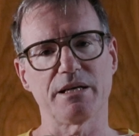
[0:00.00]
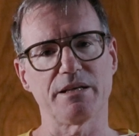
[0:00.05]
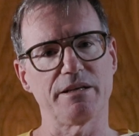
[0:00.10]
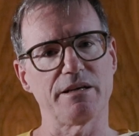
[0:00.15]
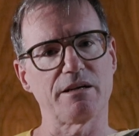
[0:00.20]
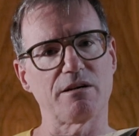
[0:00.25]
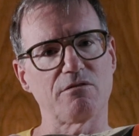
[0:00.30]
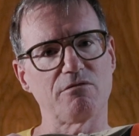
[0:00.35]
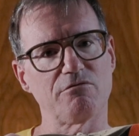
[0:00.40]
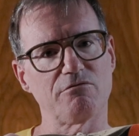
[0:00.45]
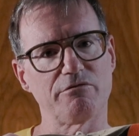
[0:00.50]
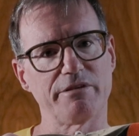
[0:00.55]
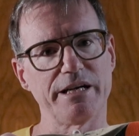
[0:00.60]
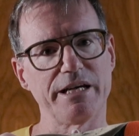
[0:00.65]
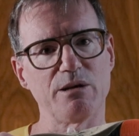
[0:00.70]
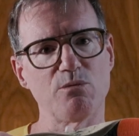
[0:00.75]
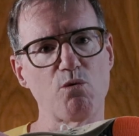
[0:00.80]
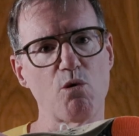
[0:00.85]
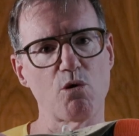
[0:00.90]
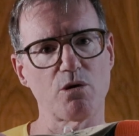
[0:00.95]
and they're
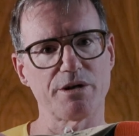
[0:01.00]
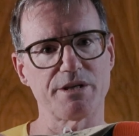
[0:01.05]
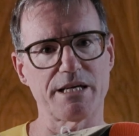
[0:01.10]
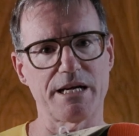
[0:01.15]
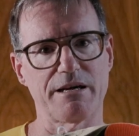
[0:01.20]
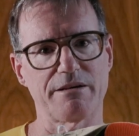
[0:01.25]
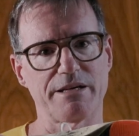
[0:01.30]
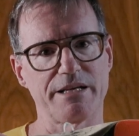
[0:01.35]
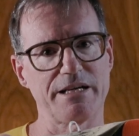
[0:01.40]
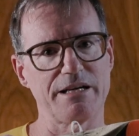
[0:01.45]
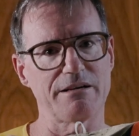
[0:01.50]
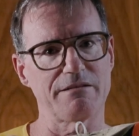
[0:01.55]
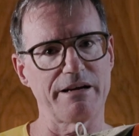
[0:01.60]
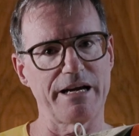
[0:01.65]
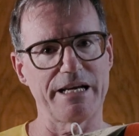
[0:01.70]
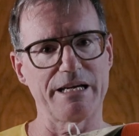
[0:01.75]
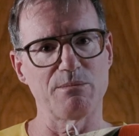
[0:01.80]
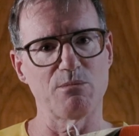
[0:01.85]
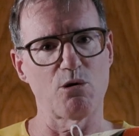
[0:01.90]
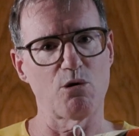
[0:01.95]
really worn down here
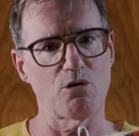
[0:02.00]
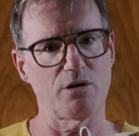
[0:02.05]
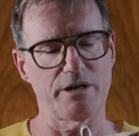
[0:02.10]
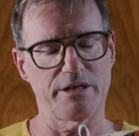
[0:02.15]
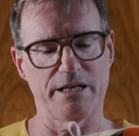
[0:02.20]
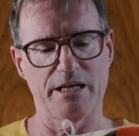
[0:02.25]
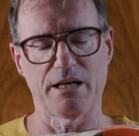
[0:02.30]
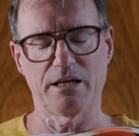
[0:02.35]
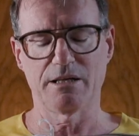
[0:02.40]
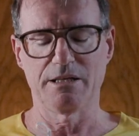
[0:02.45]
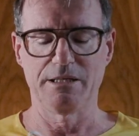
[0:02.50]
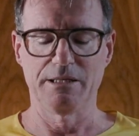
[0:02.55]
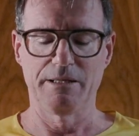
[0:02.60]
anymore, and they'll